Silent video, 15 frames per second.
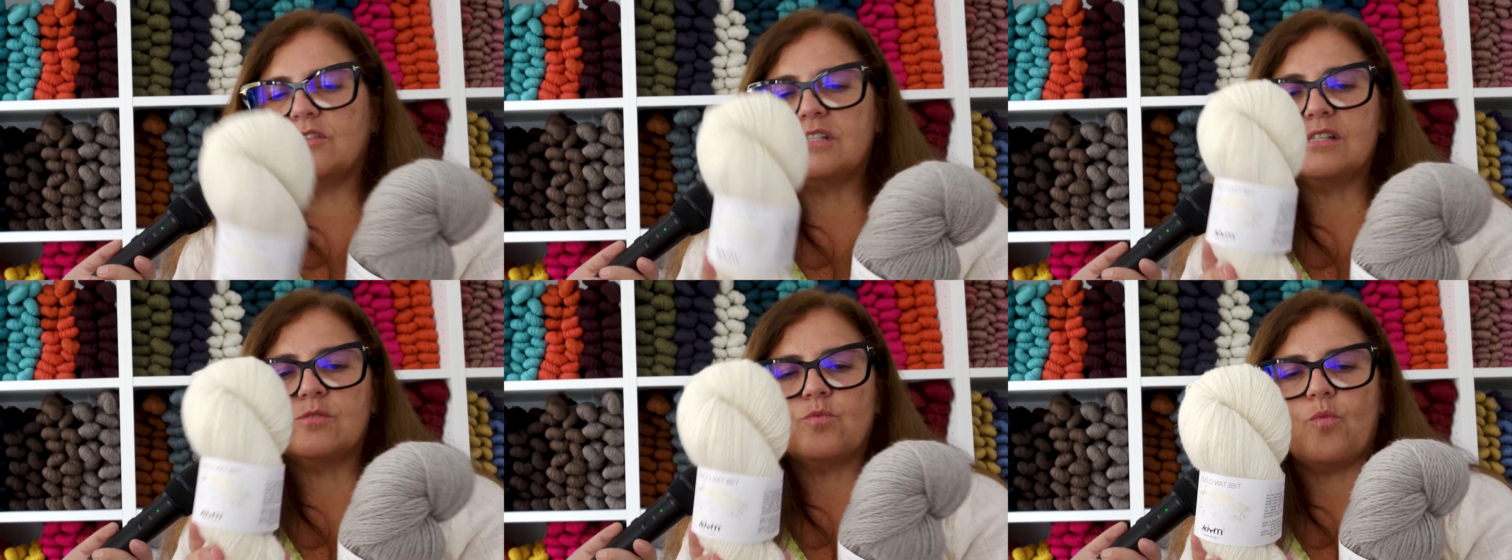
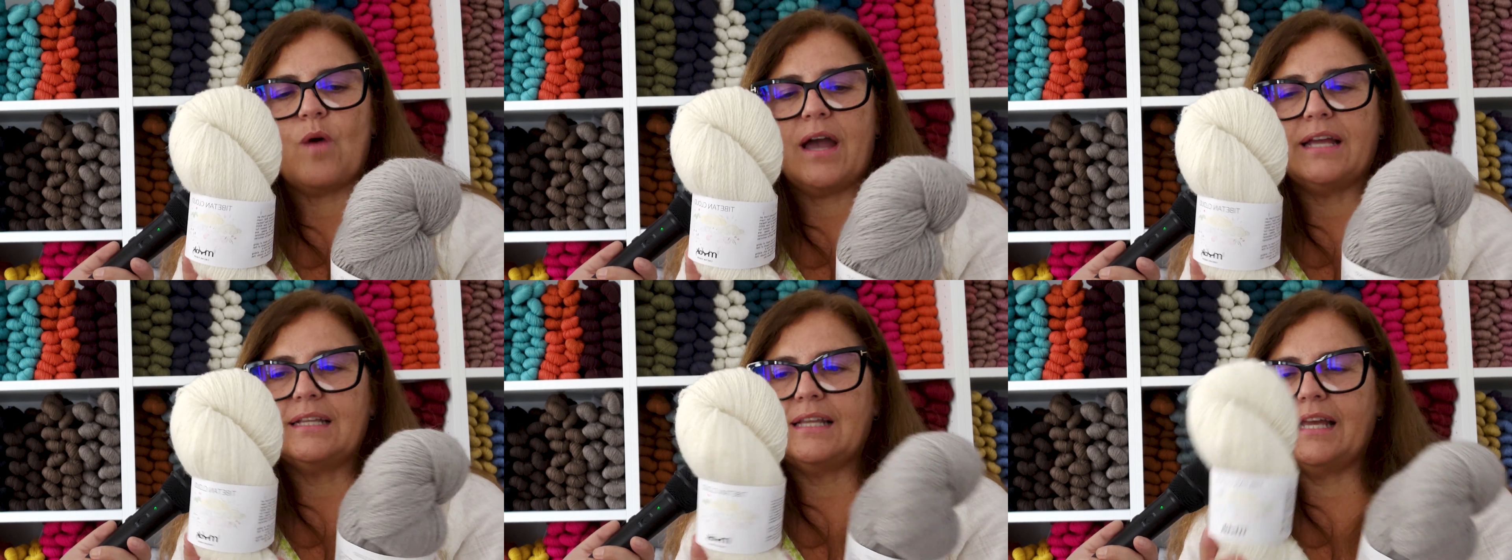Is
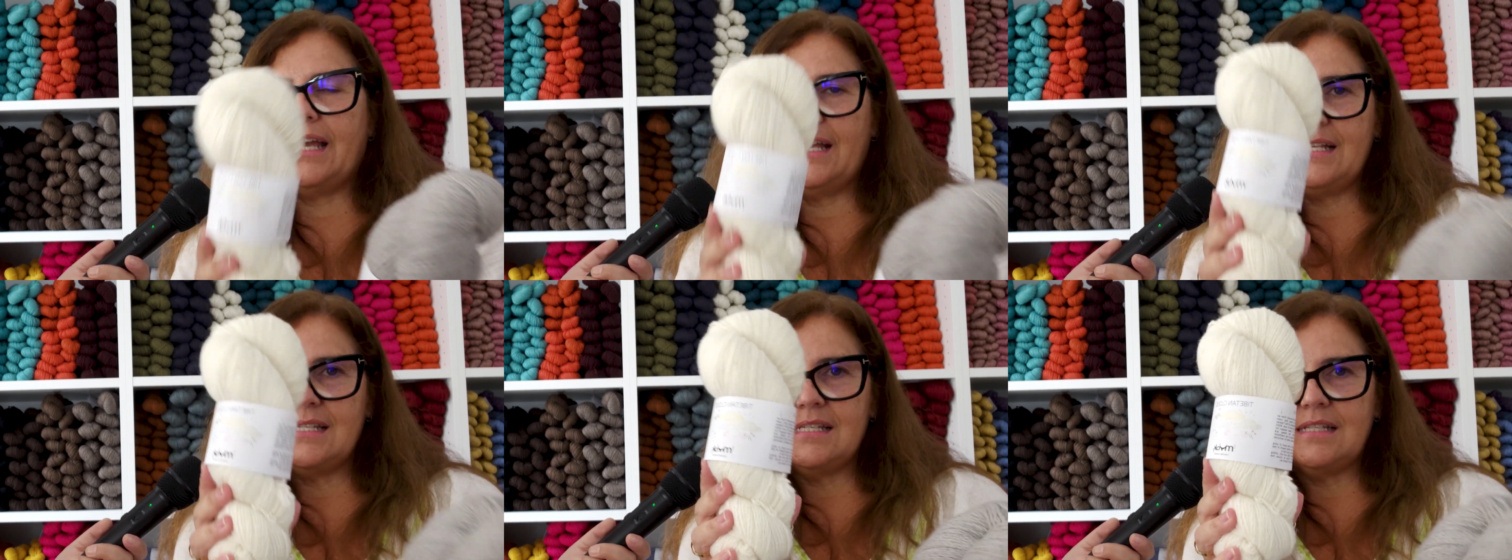White
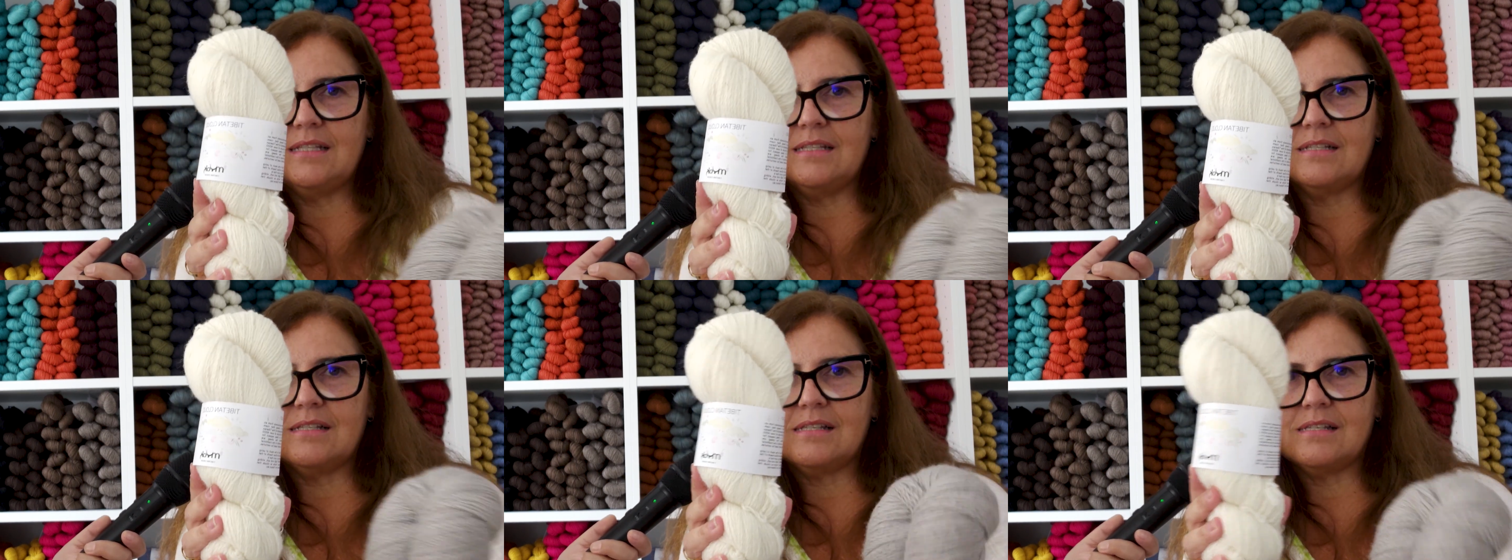Daisy,
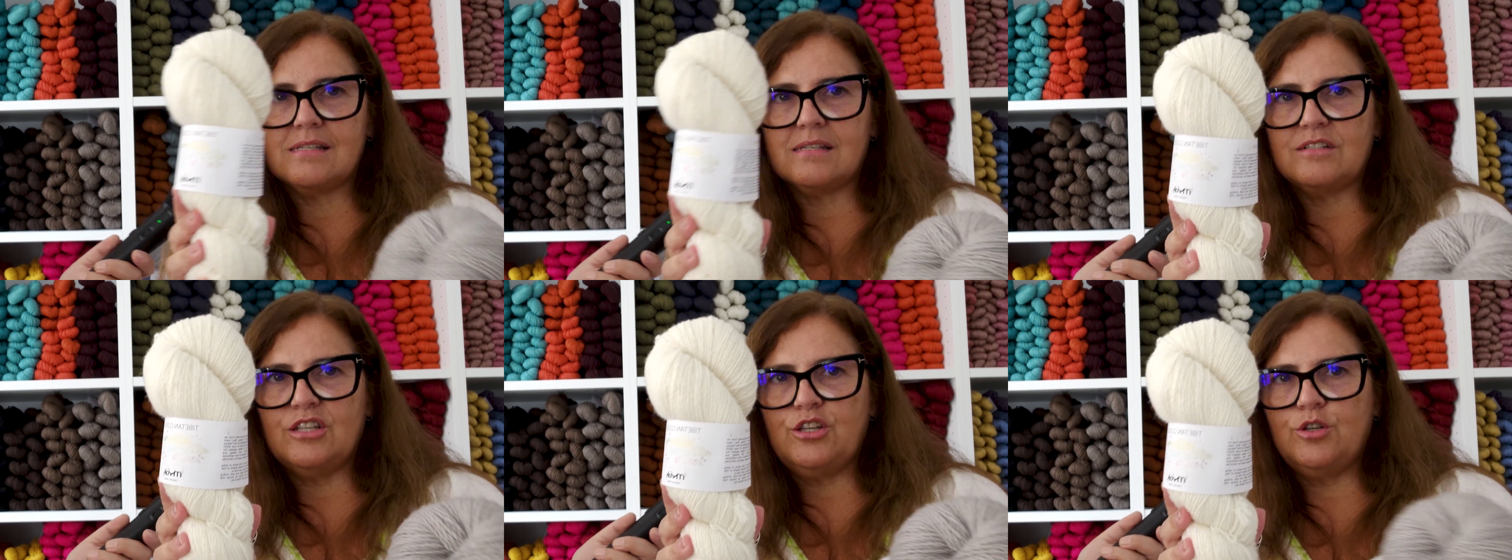
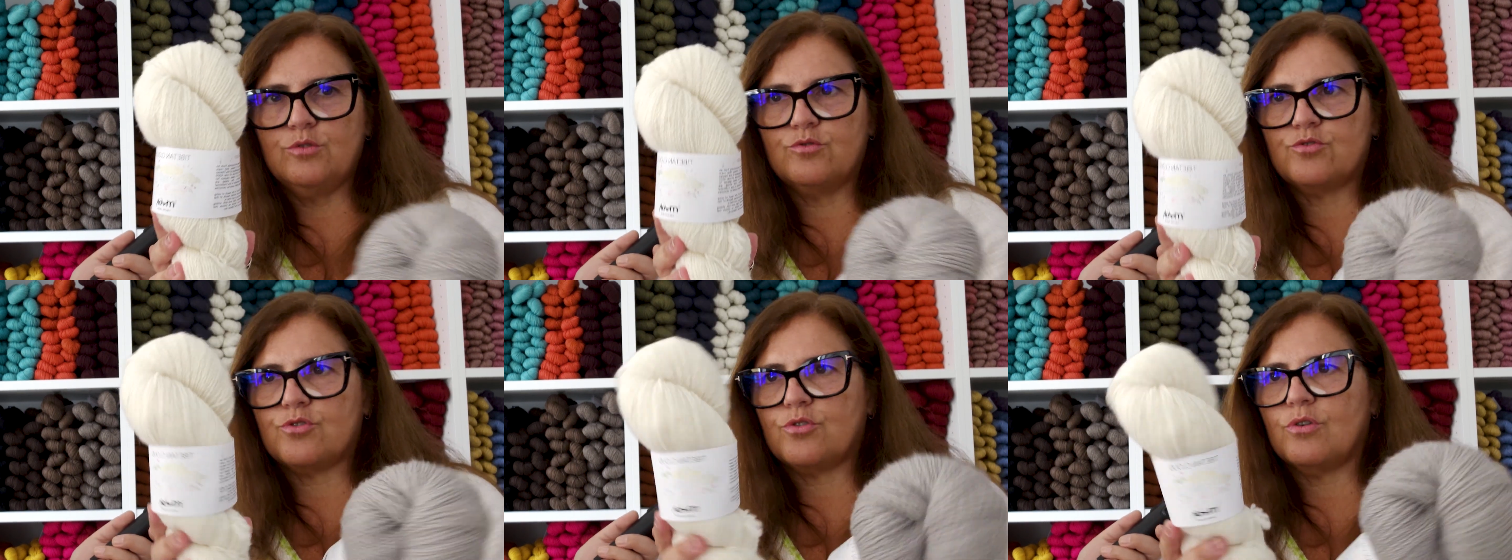this
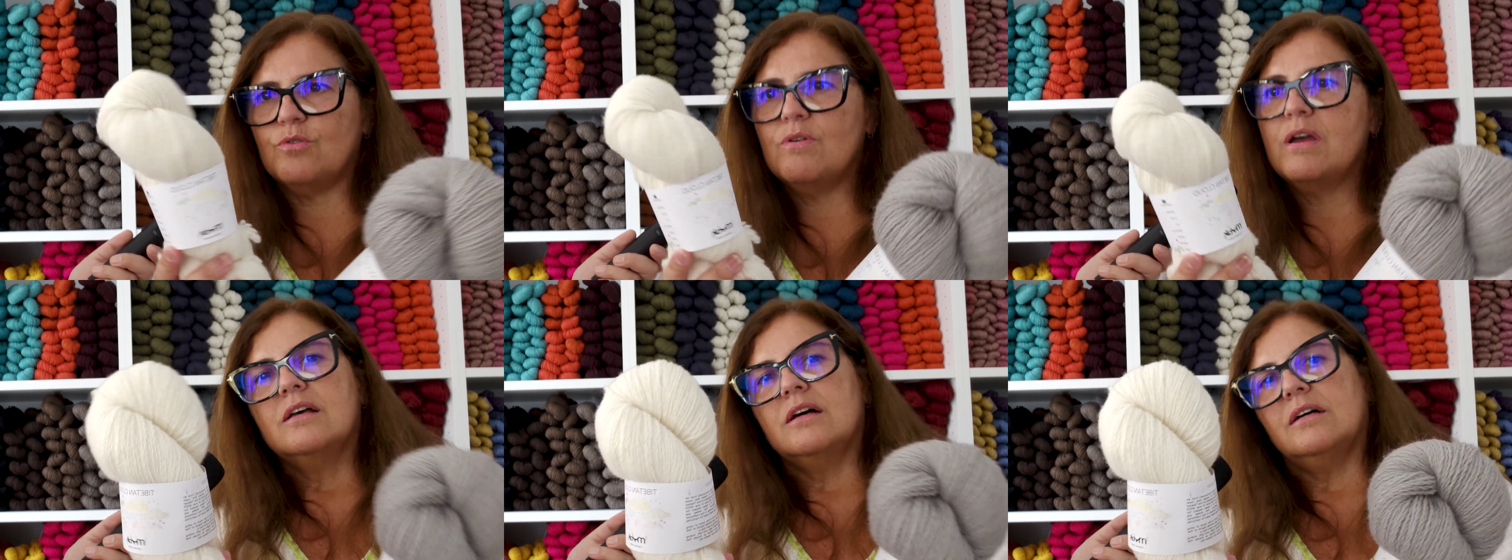
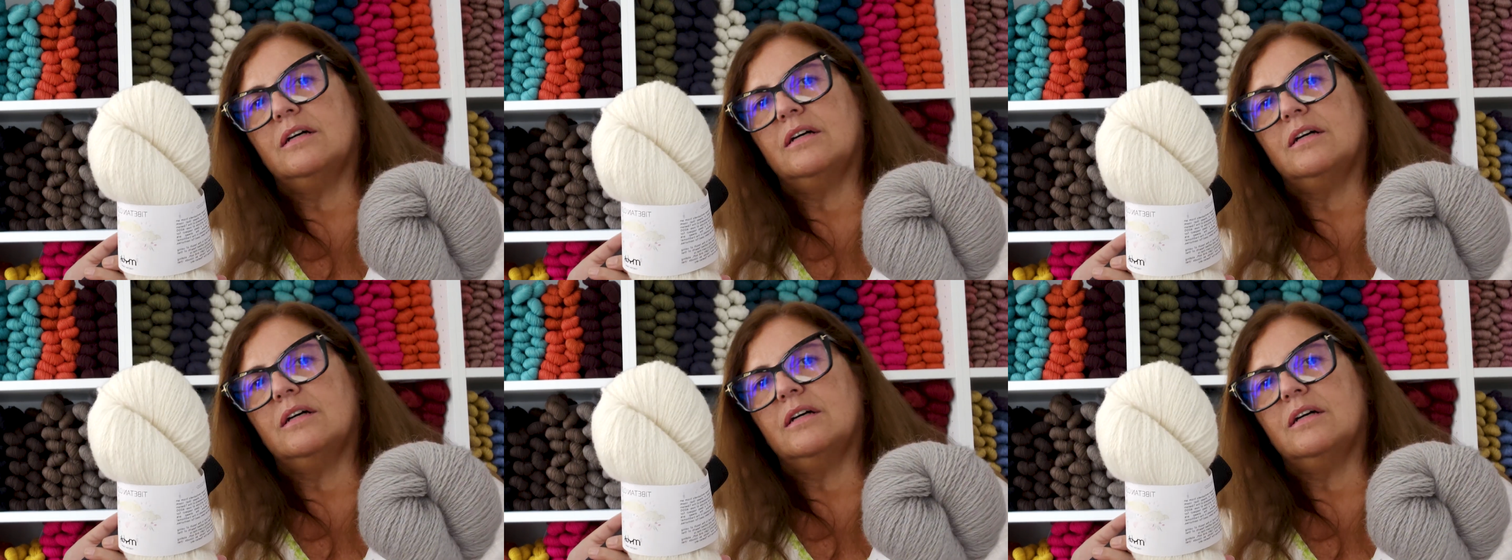neutral,